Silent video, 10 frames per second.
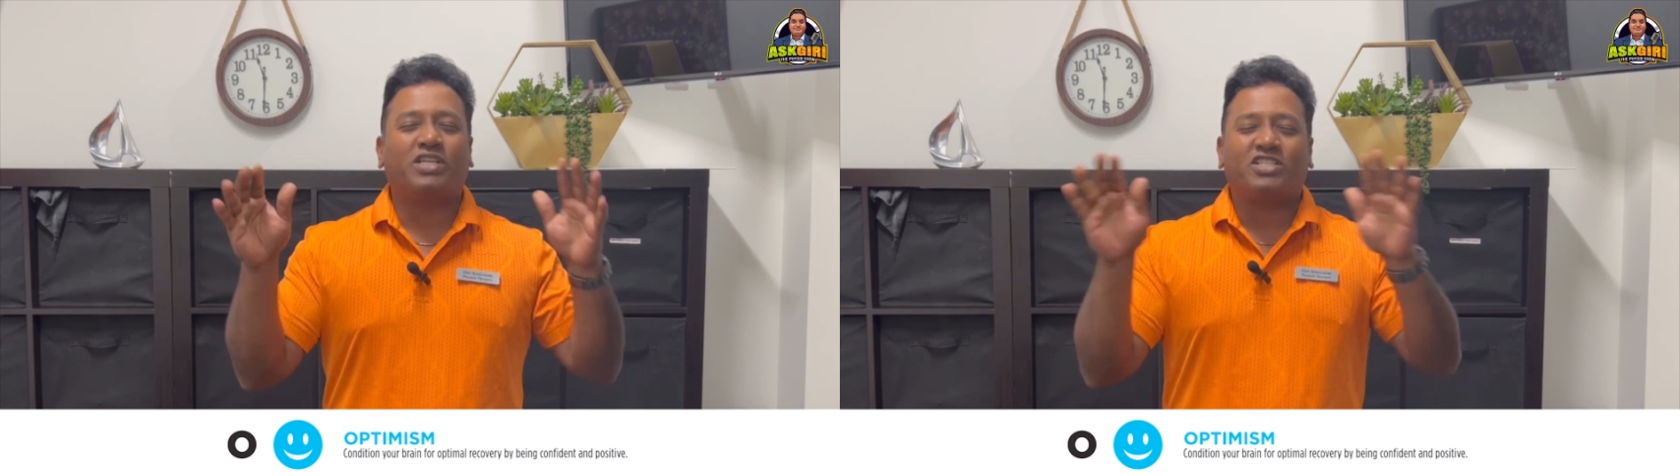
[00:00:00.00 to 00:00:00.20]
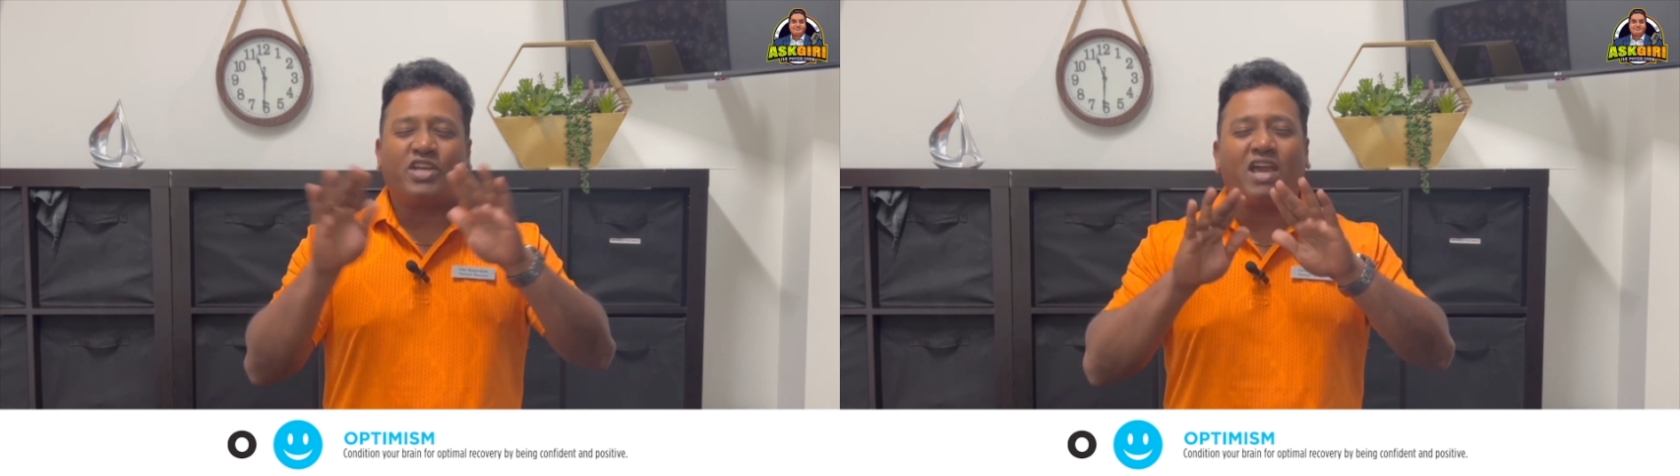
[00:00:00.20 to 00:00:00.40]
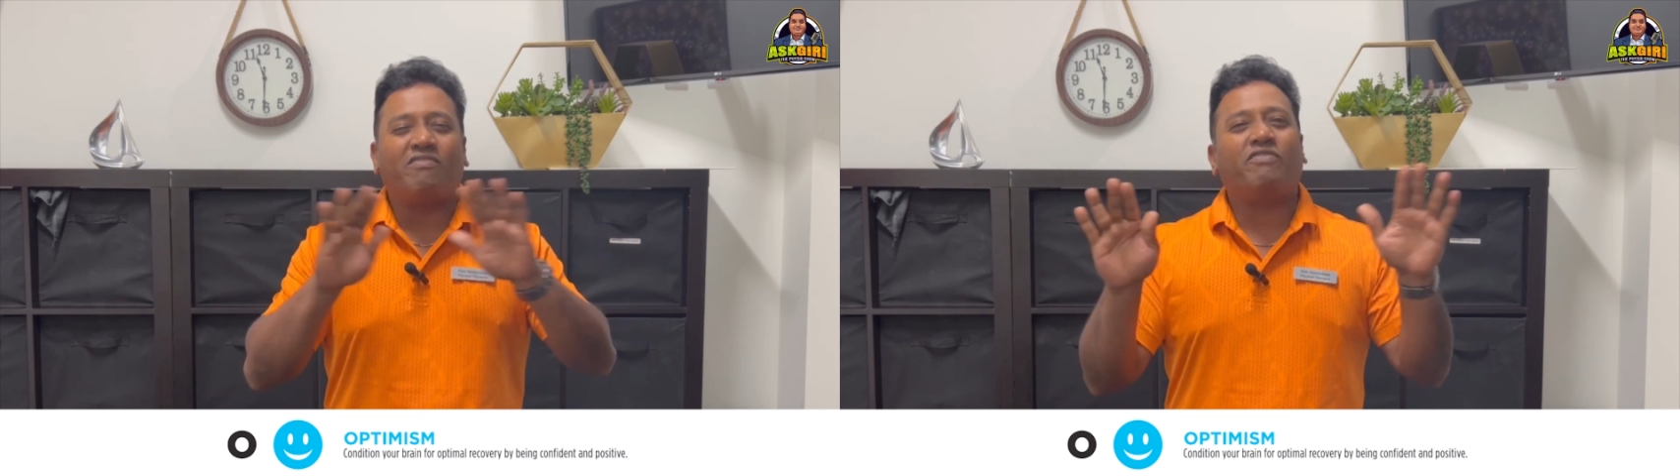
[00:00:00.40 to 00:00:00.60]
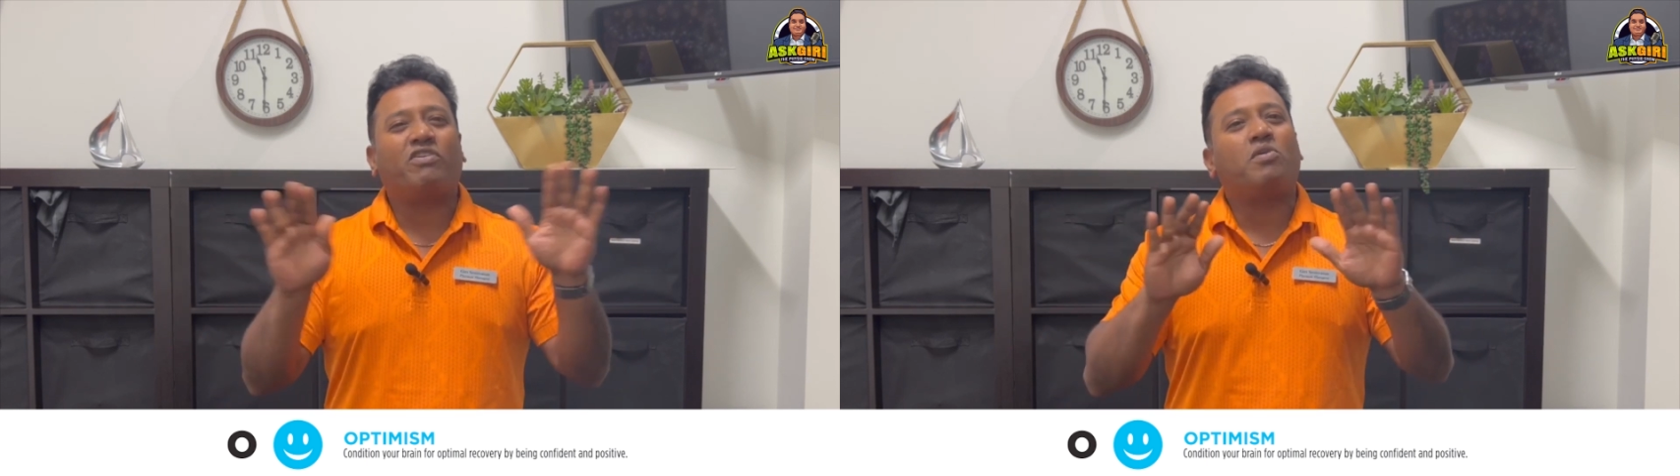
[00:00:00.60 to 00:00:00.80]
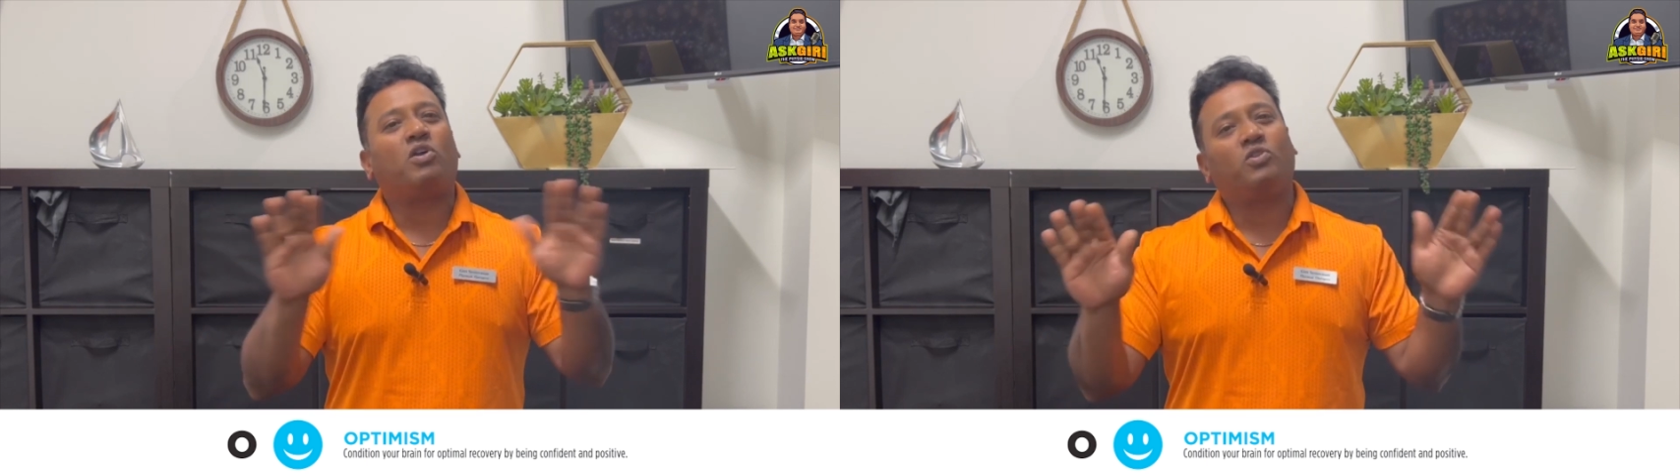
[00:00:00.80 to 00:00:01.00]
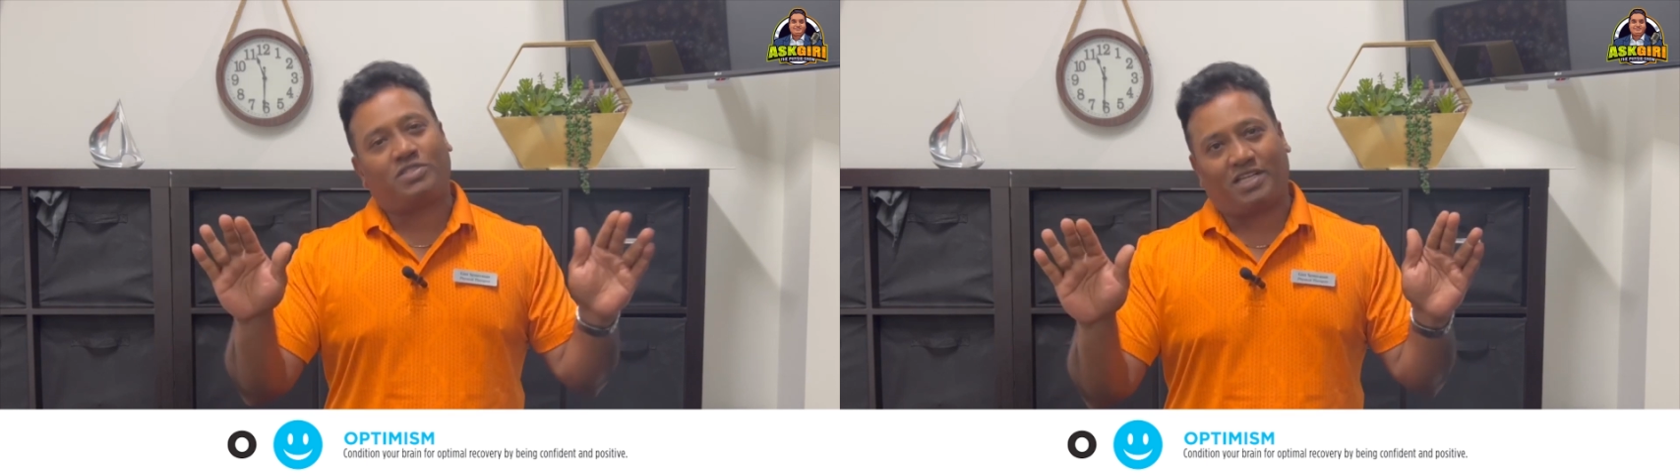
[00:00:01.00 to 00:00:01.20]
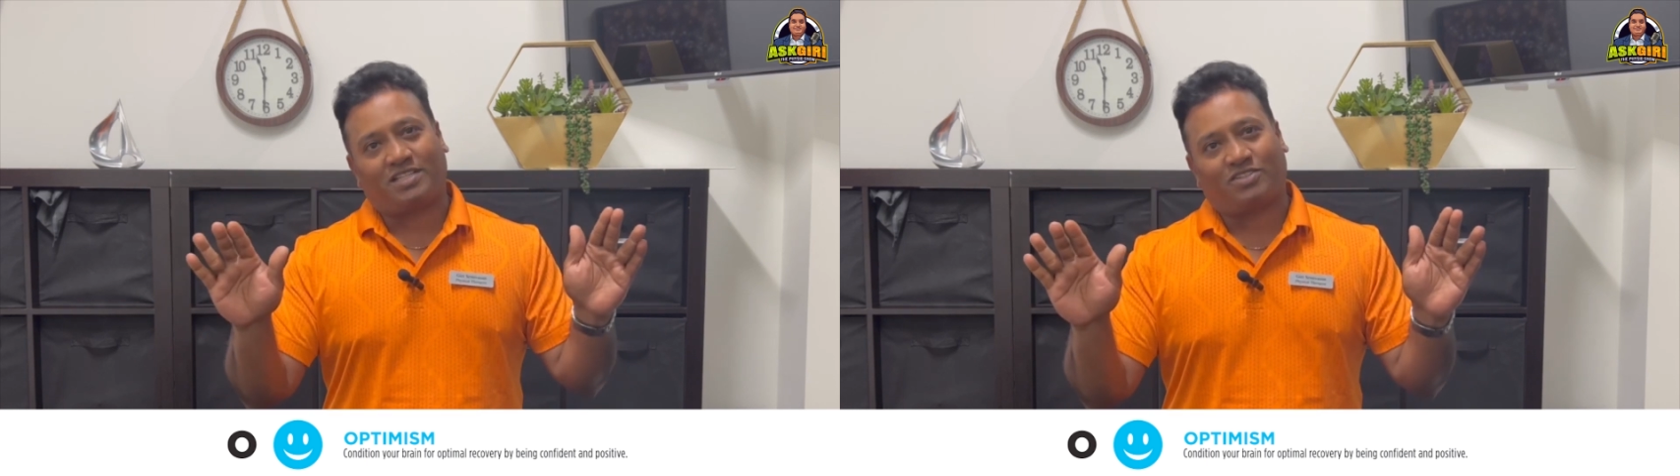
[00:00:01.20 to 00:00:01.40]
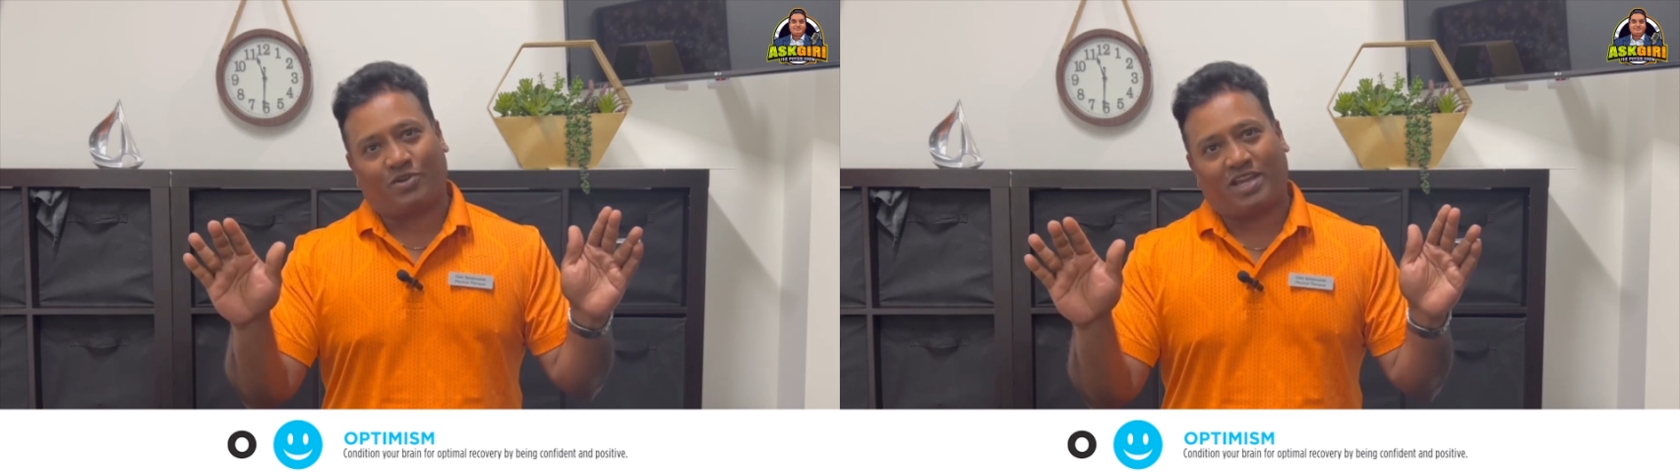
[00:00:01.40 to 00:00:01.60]
just stay away from all those
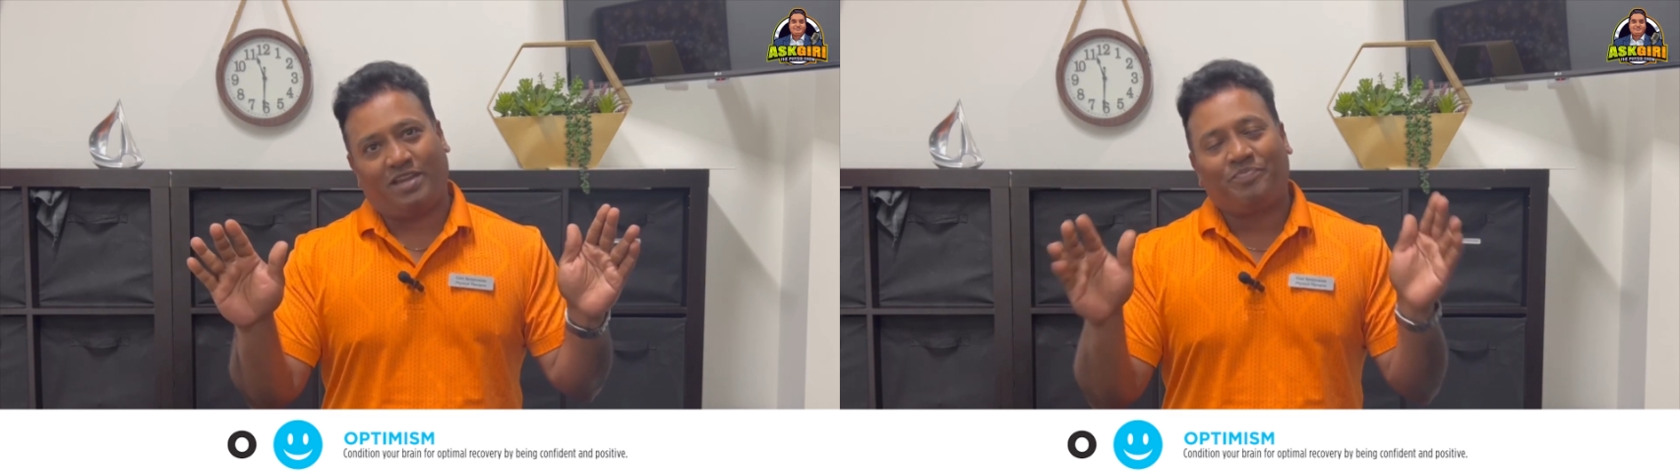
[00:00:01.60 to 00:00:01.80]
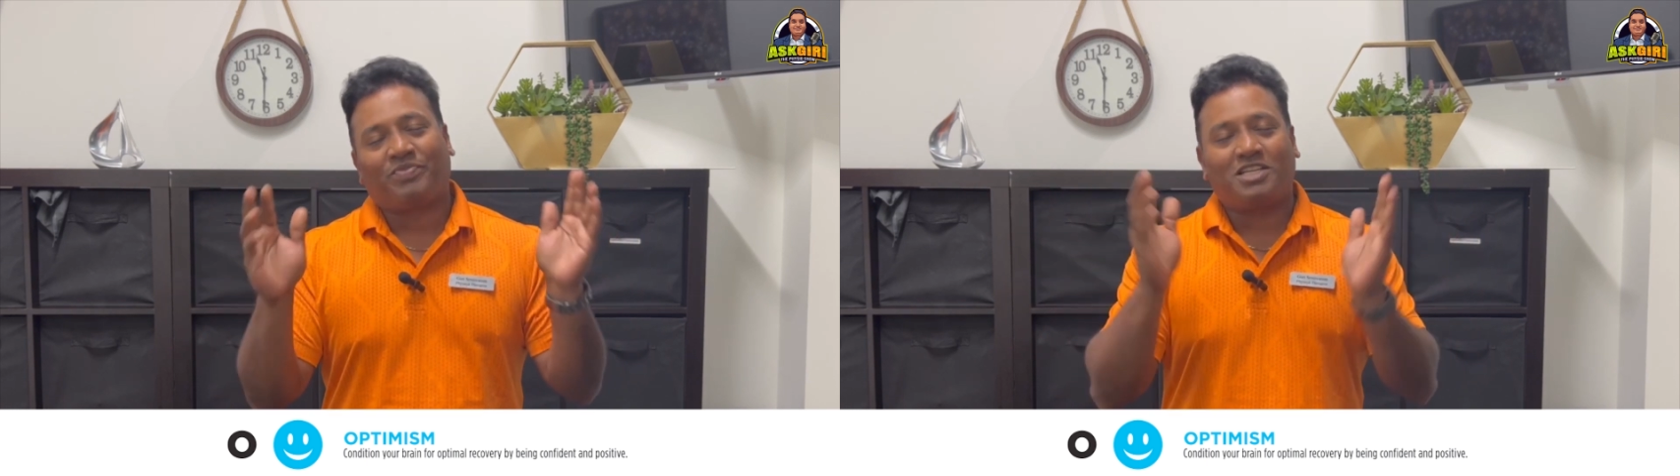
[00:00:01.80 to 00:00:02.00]
things, okay?